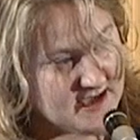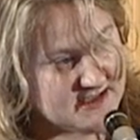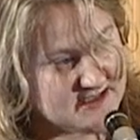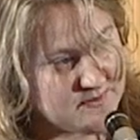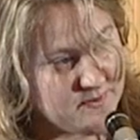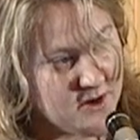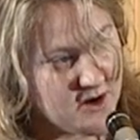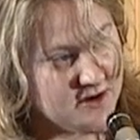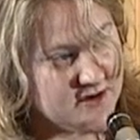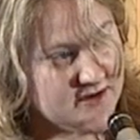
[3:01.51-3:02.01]
as
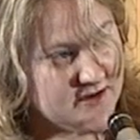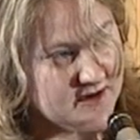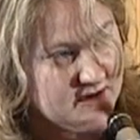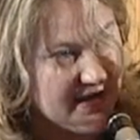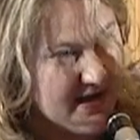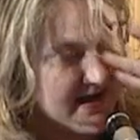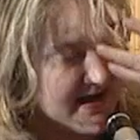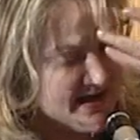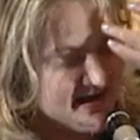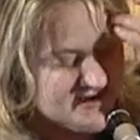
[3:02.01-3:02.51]
part of
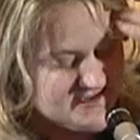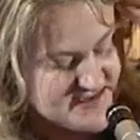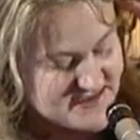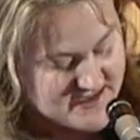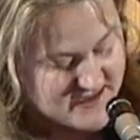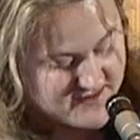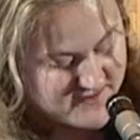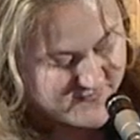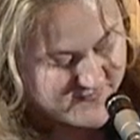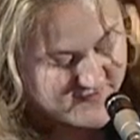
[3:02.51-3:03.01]
an
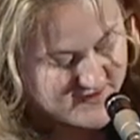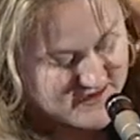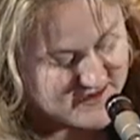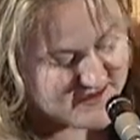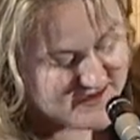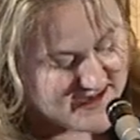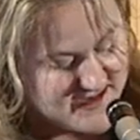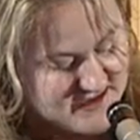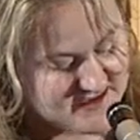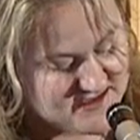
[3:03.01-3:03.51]
NSF
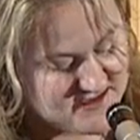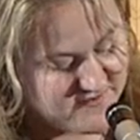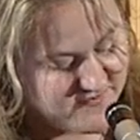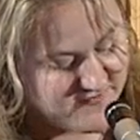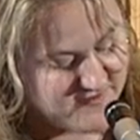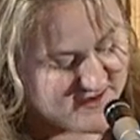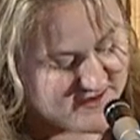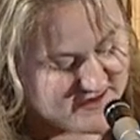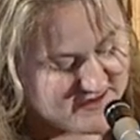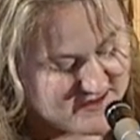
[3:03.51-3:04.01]
and
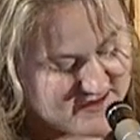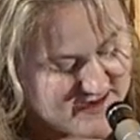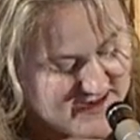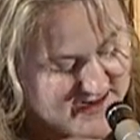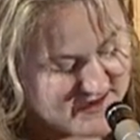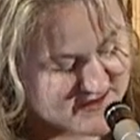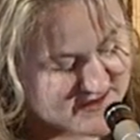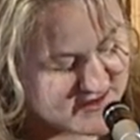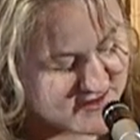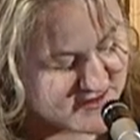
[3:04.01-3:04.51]
NASA-funded
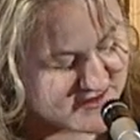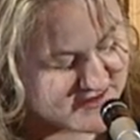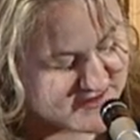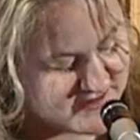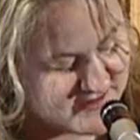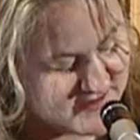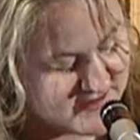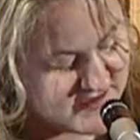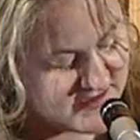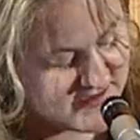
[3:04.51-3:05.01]

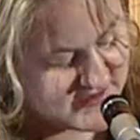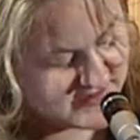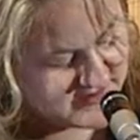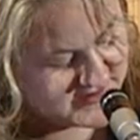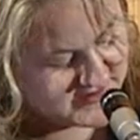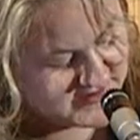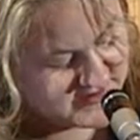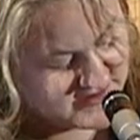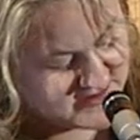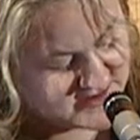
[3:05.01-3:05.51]
Antarctic
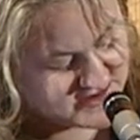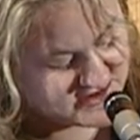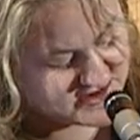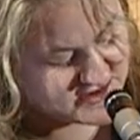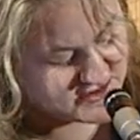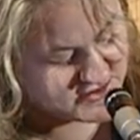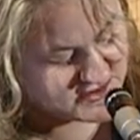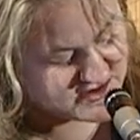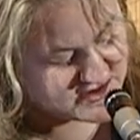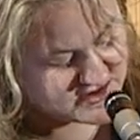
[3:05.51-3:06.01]

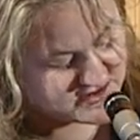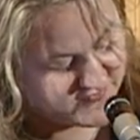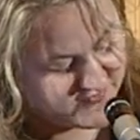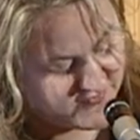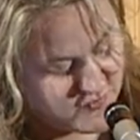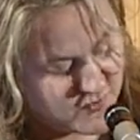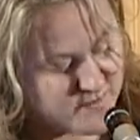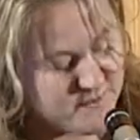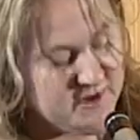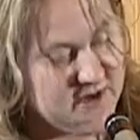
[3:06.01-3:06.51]
Search
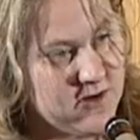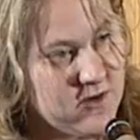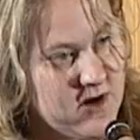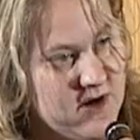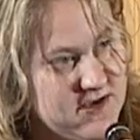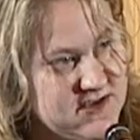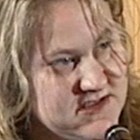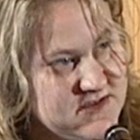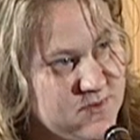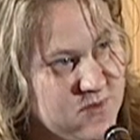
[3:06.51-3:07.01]
for
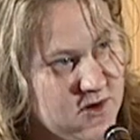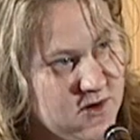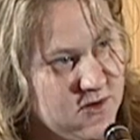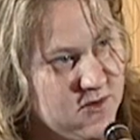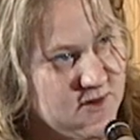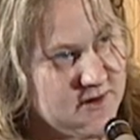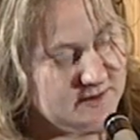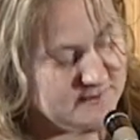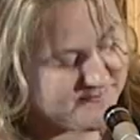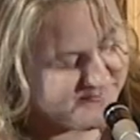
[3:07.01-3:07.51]
Meteorites
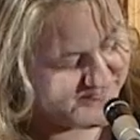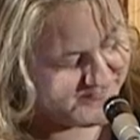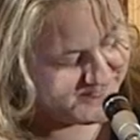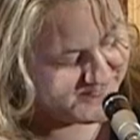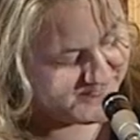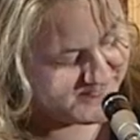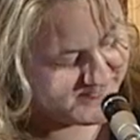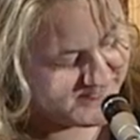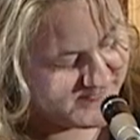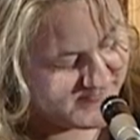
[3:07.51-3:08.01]
program.
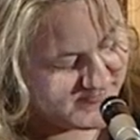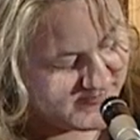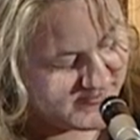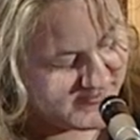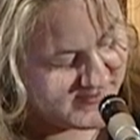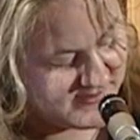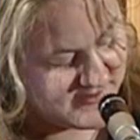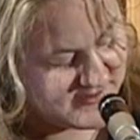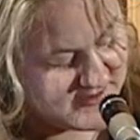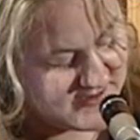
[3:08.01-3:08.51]

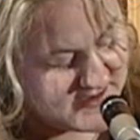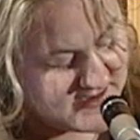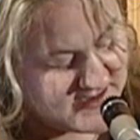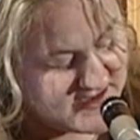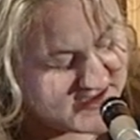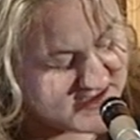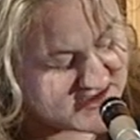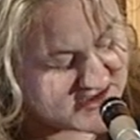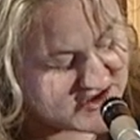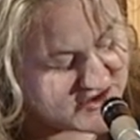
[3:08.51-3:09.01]

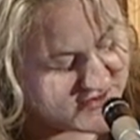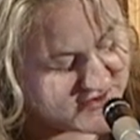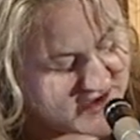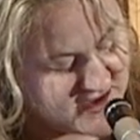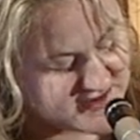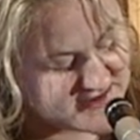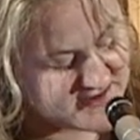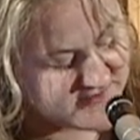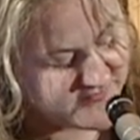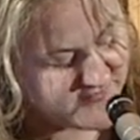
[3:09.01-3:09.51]
In
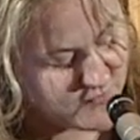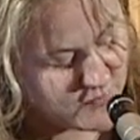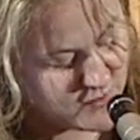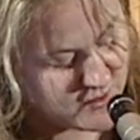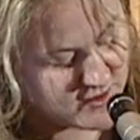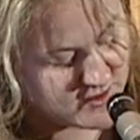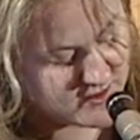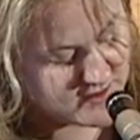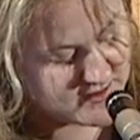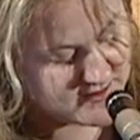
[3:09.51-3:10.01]

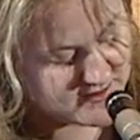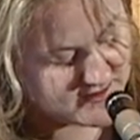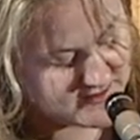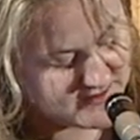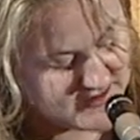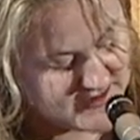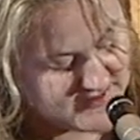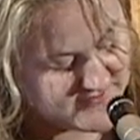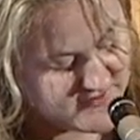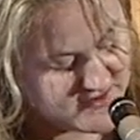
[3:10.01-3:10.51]
2004,
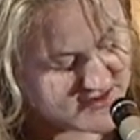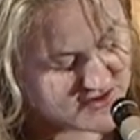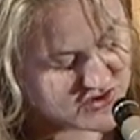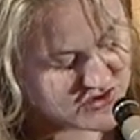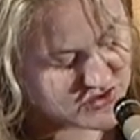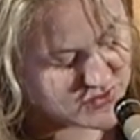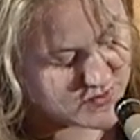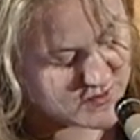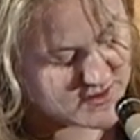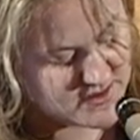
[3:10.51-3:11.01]
Glavin
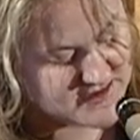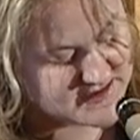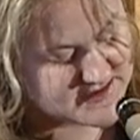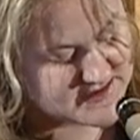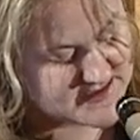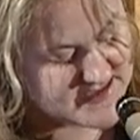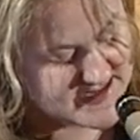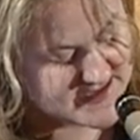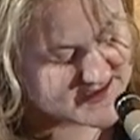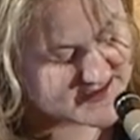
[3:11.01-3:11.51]
joined
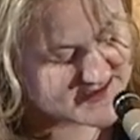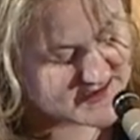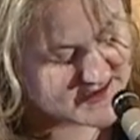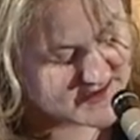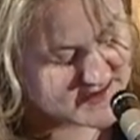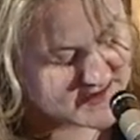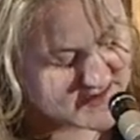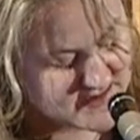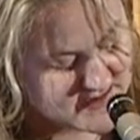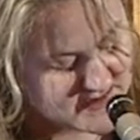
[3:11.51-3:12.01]

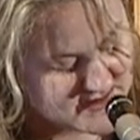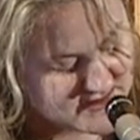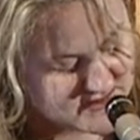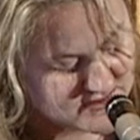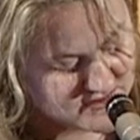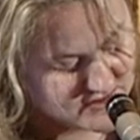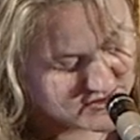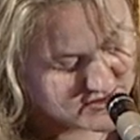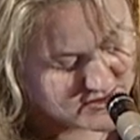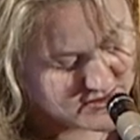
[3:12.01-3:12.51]
NASA
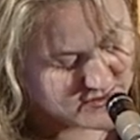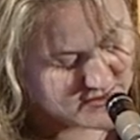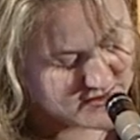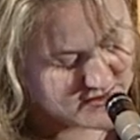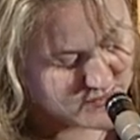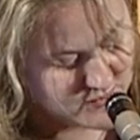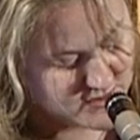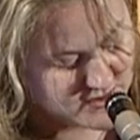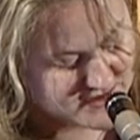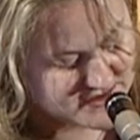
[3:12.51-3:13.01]
and
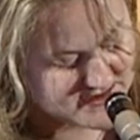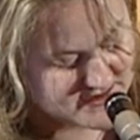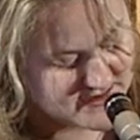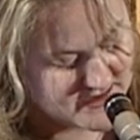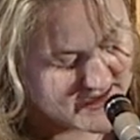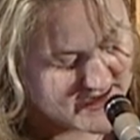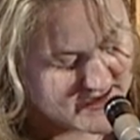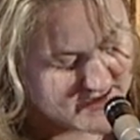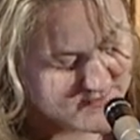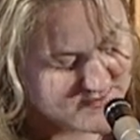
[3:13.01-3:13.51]
currently works in
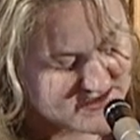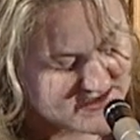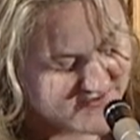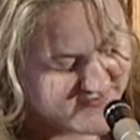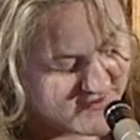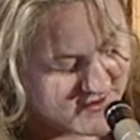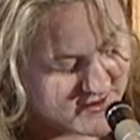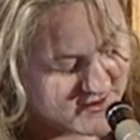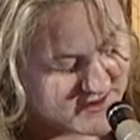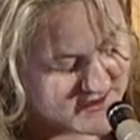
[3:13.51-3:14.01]
the
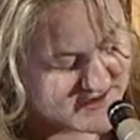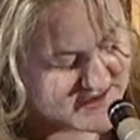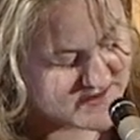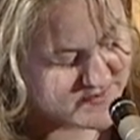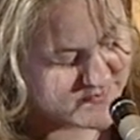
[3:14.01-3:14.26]
Atmospheric